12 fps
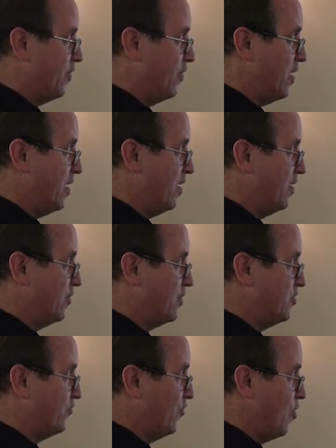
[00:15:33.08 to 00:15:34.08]
you know,
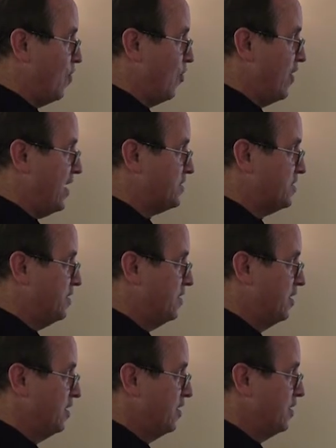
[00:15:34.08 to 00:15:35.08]
used flowable
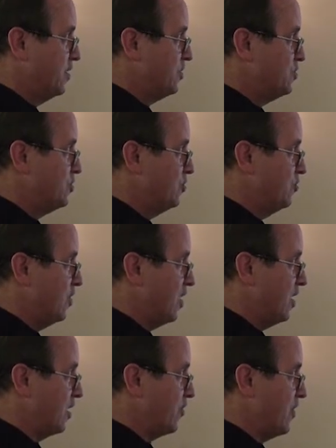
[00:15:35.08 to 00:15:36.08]
resin
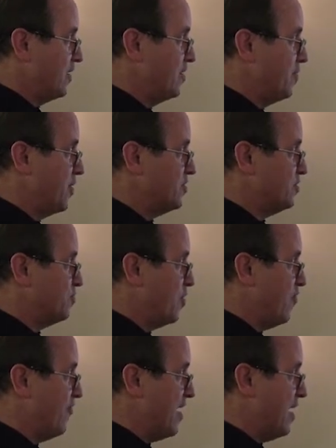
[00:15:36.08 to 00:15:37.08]
to create the
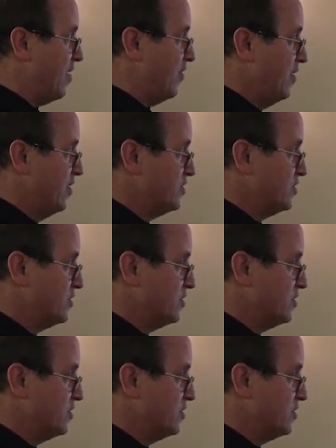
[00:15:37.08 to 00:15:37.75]
emergence profile.